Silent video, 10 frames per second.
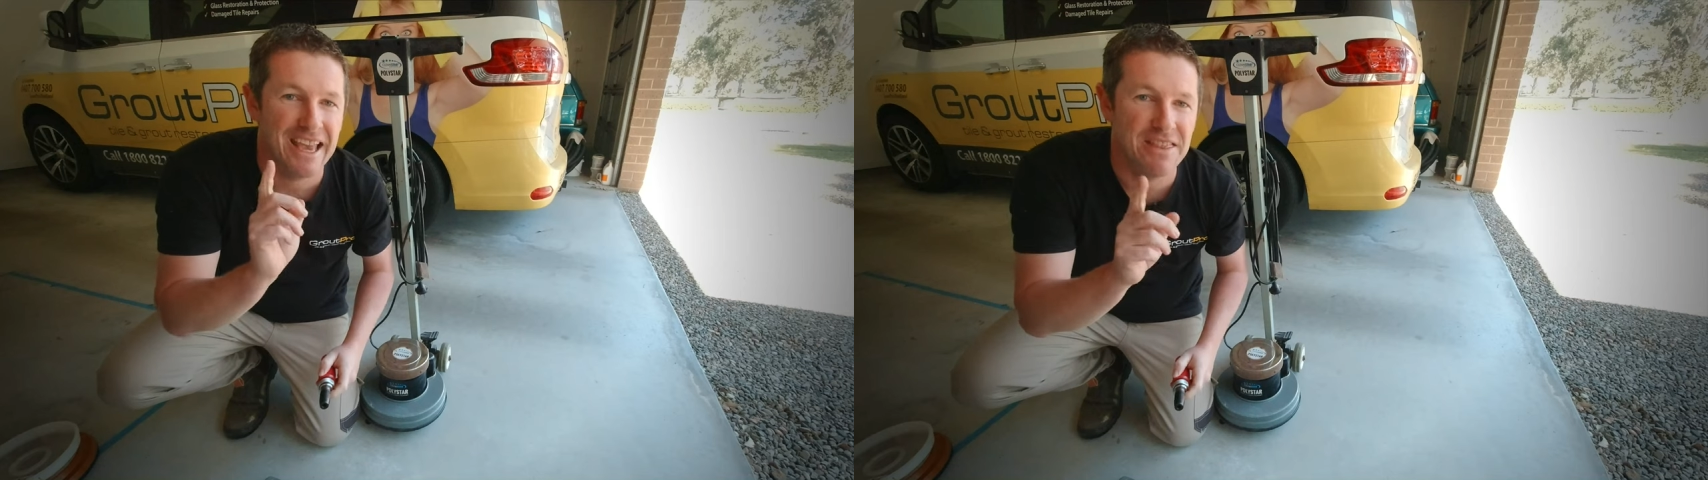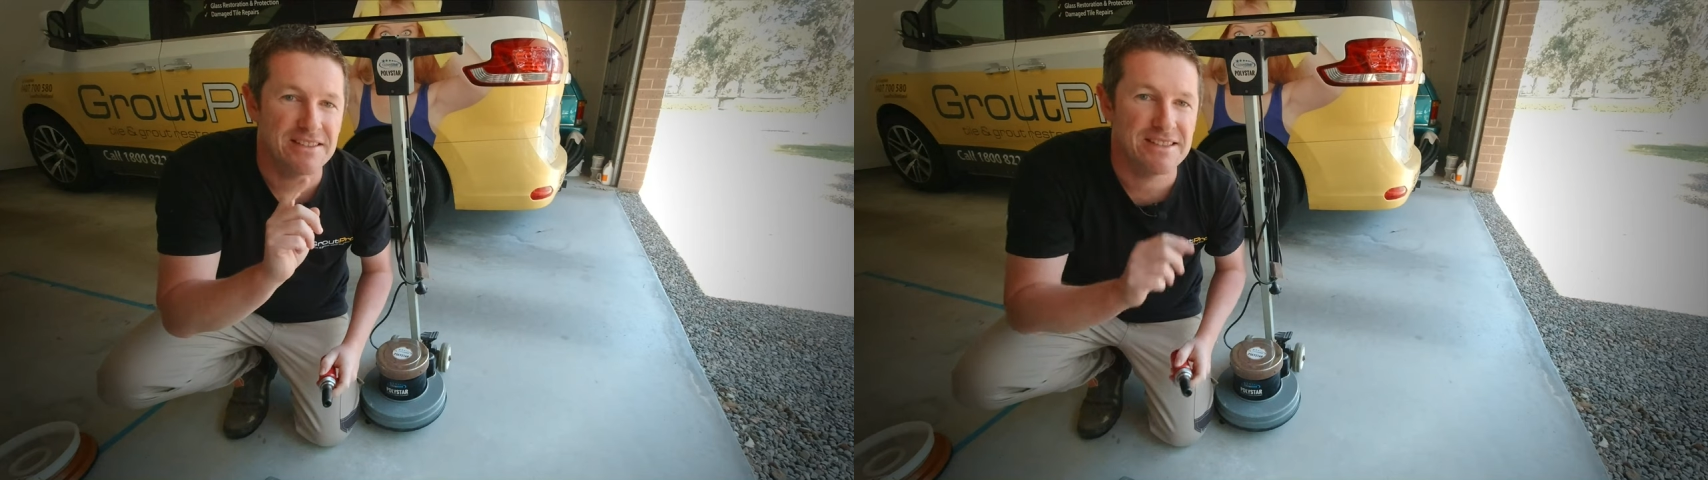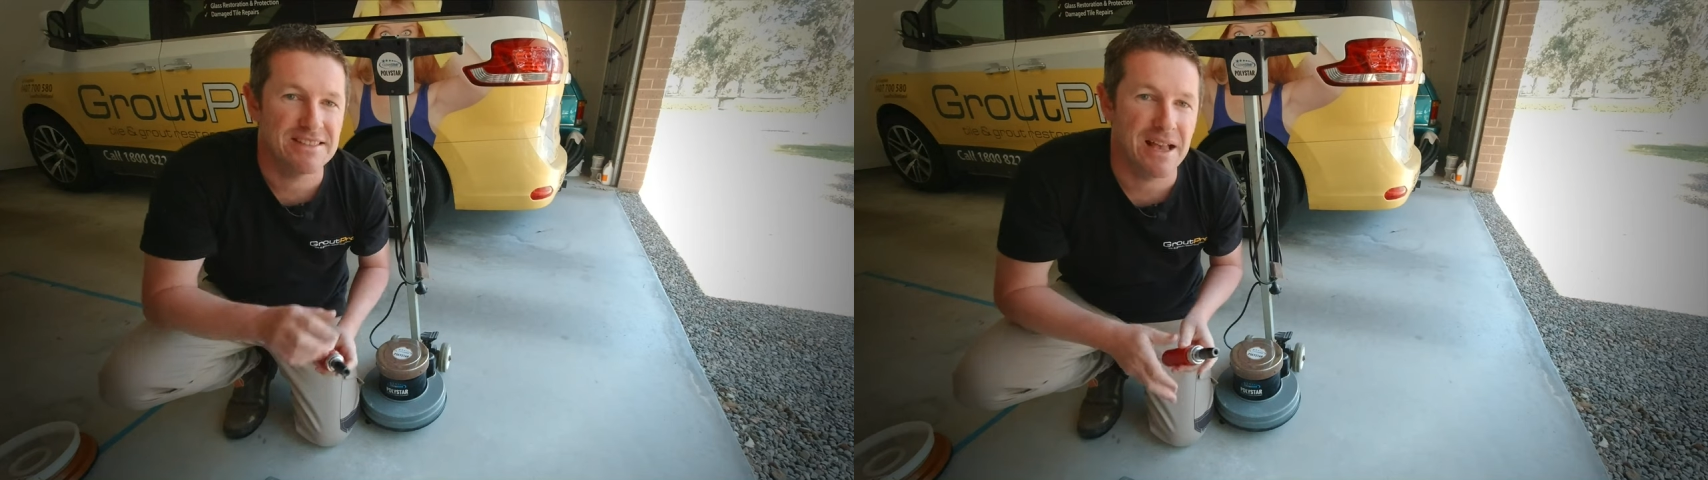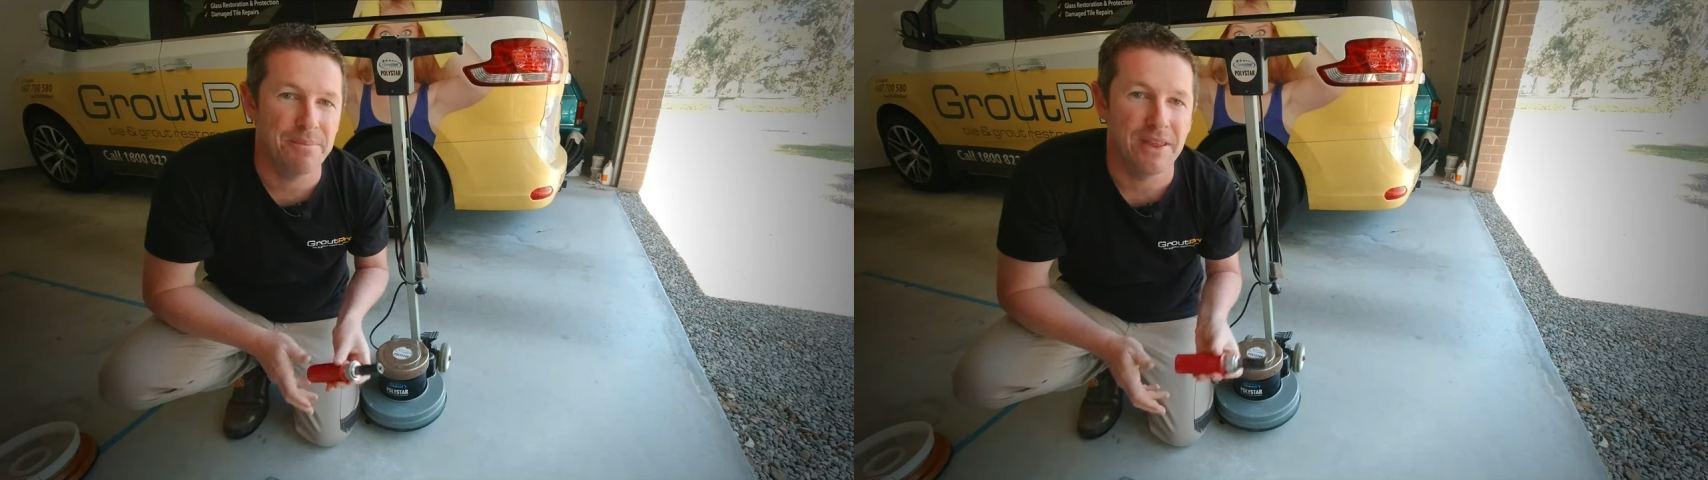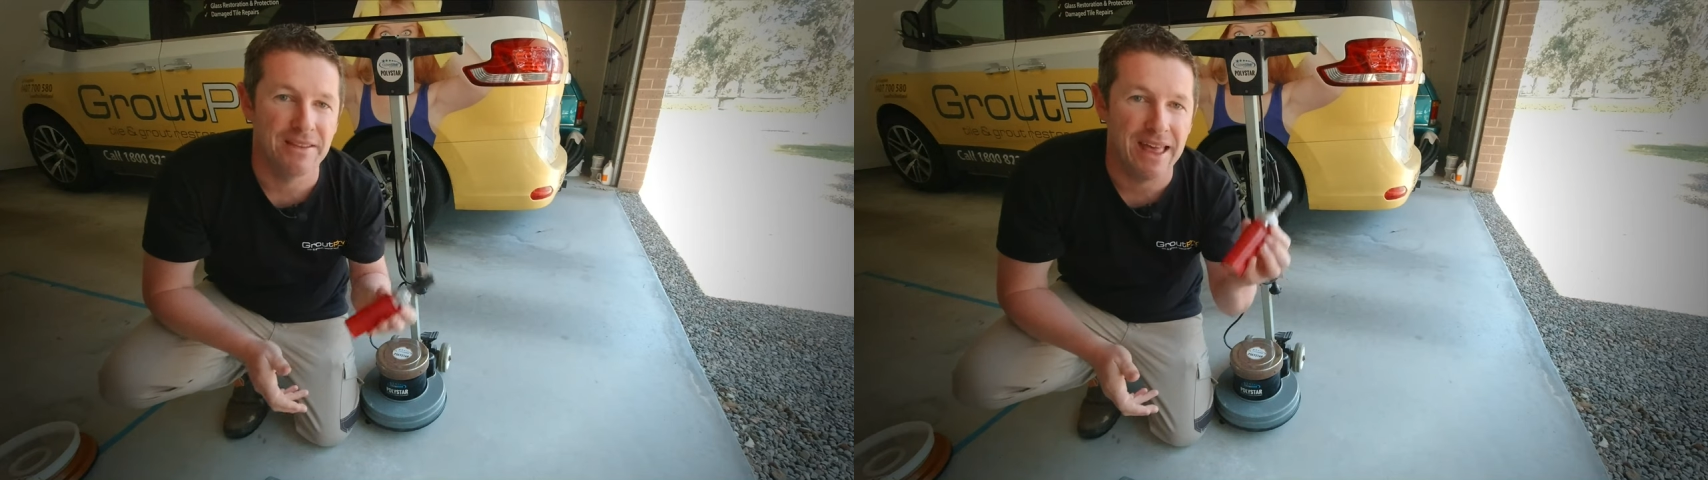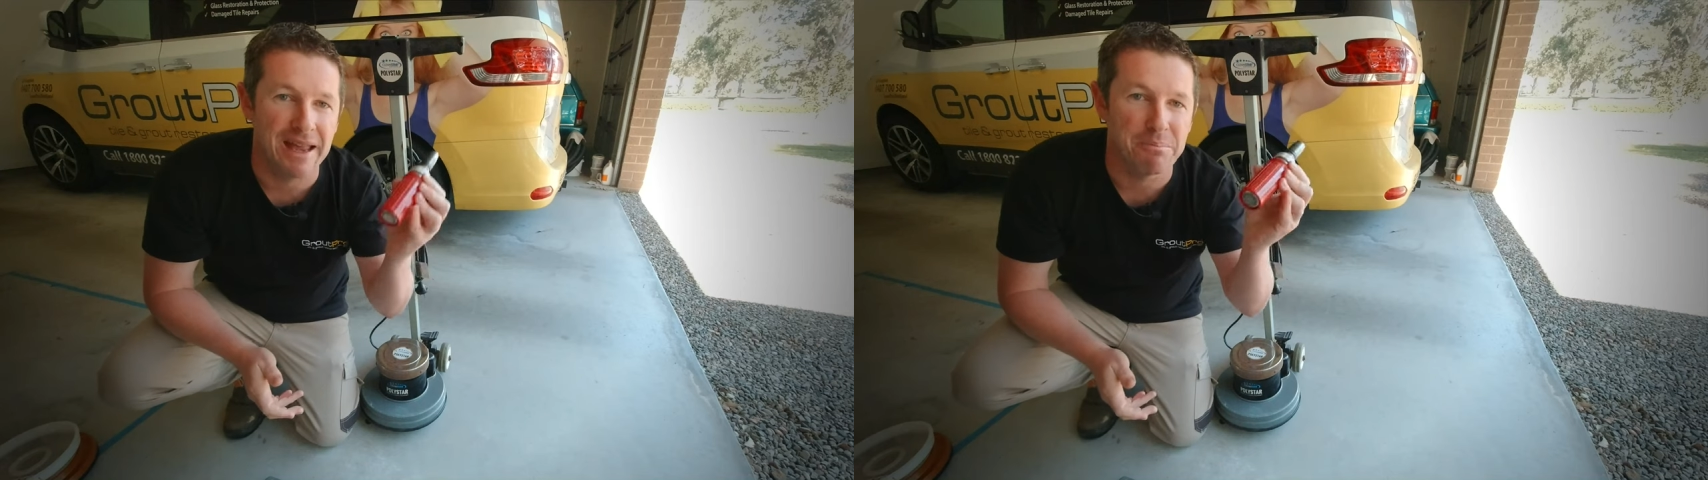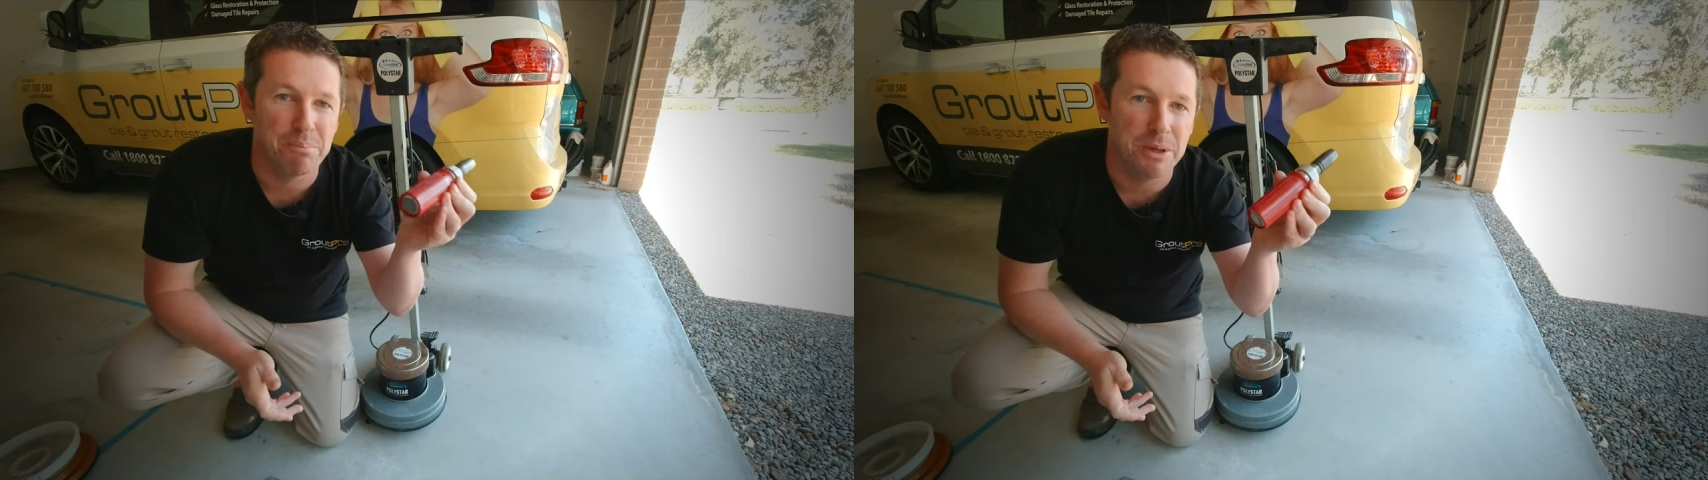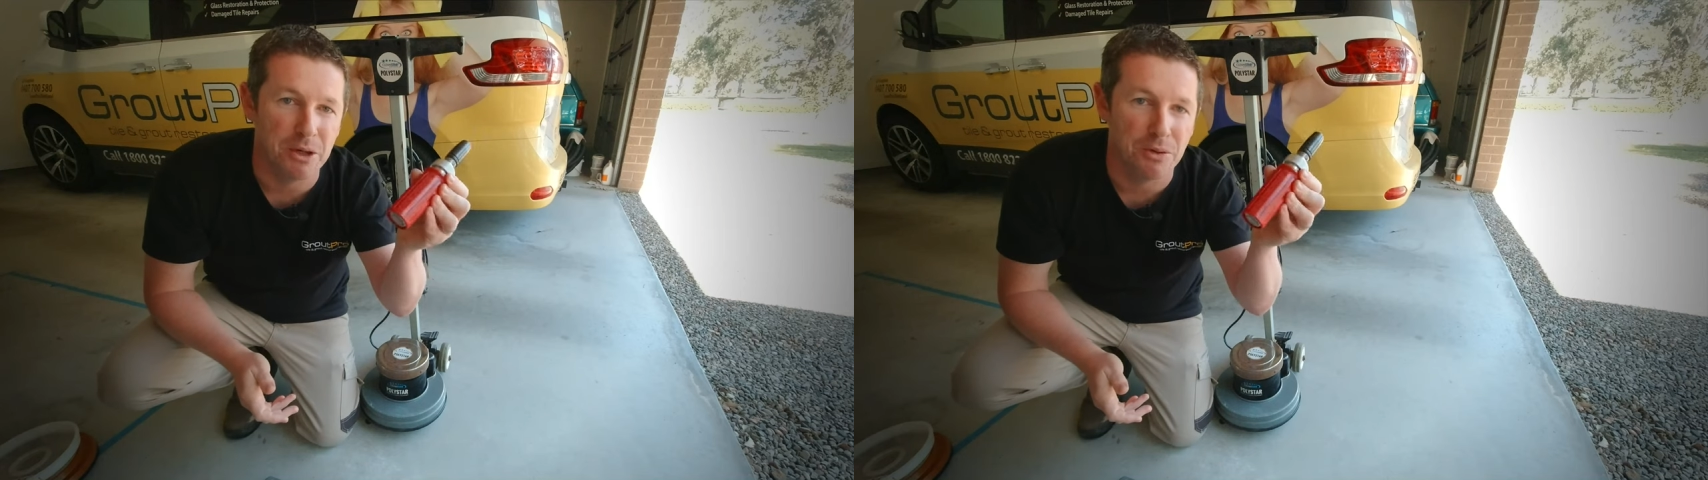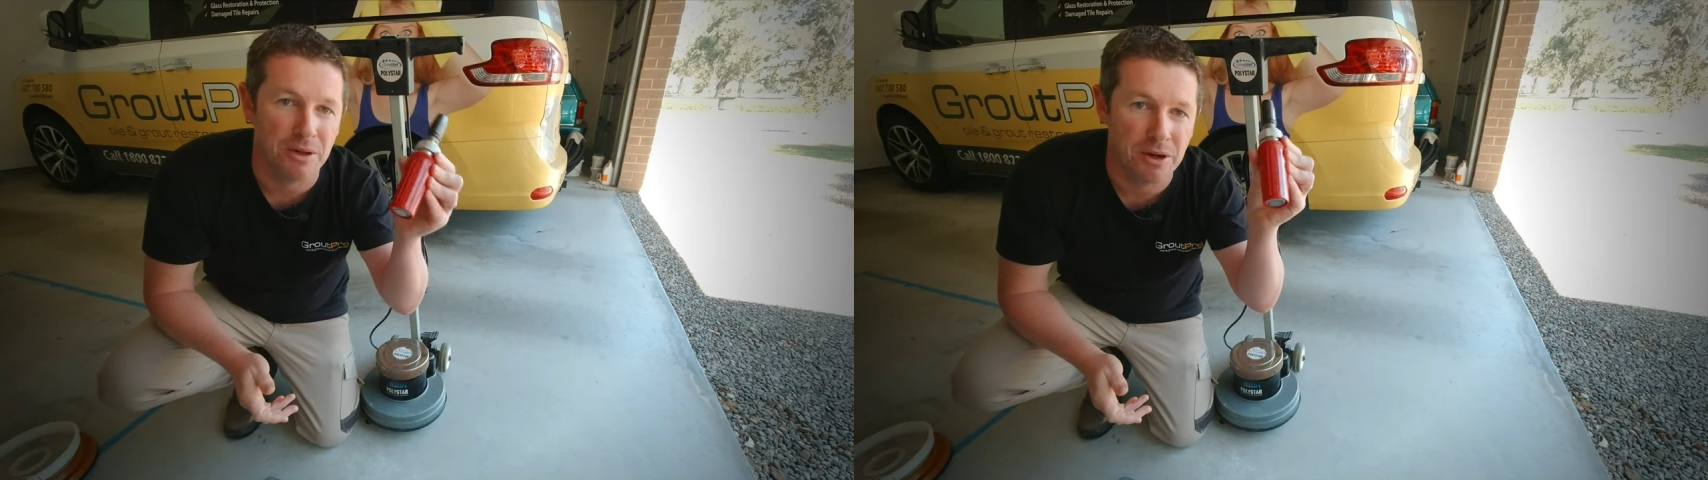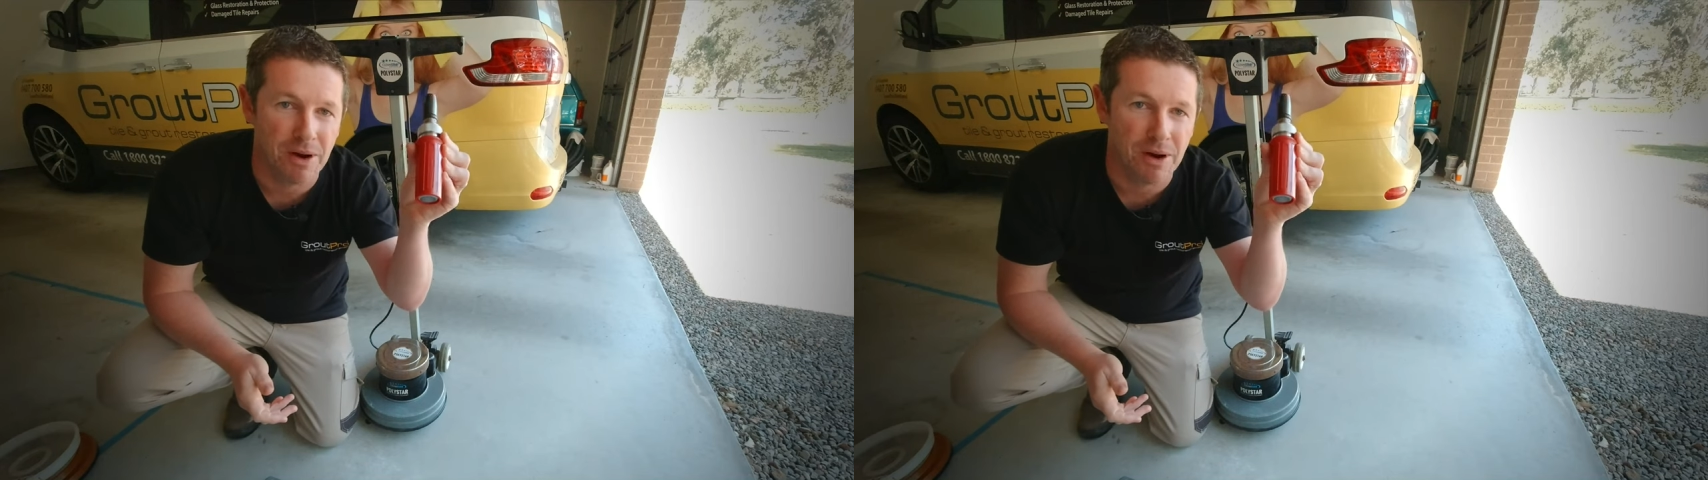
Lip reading: And this is something that Bill,